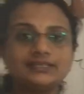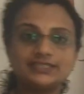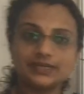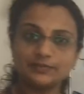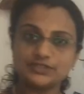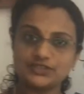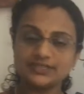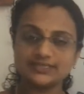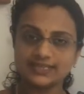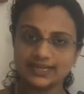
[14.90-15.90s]
distribution
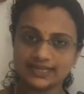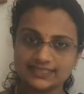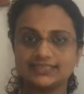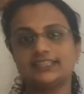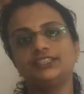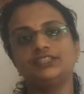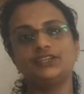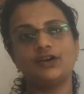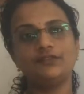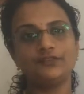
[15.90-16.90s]
is an extension
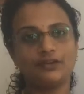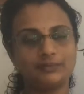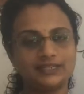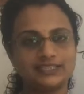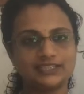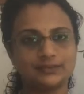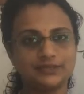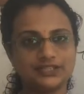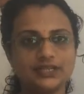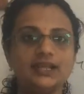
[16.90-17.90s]
of normal
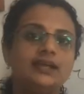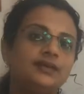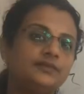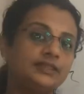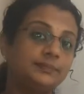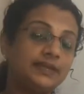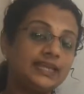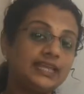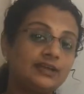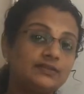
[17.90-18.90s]
distribution with the
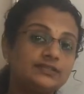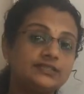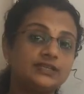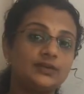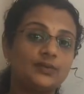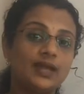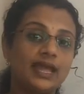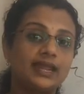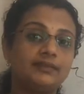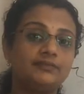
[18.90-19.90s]
mean equal to 0
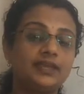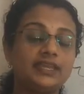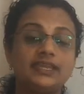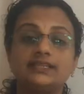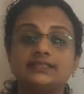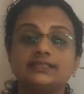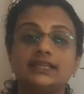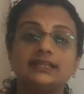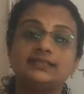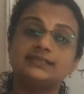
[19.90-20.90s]
and variance,
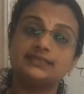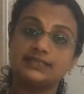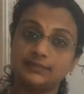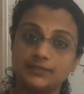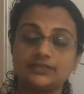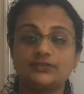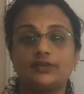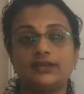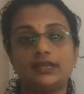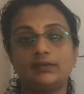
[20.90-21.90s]
that is sigma
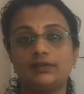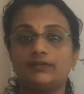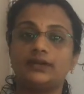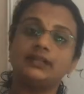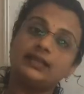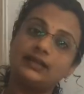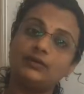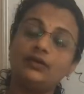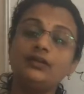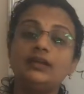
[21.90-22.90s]
square equal to
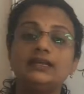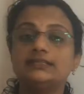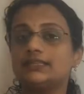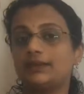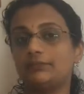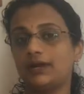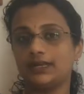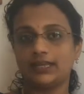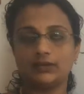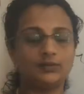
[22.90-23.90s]
1 or sigma
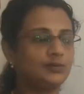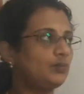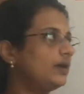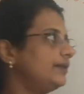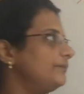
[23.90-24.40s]
equal to 1.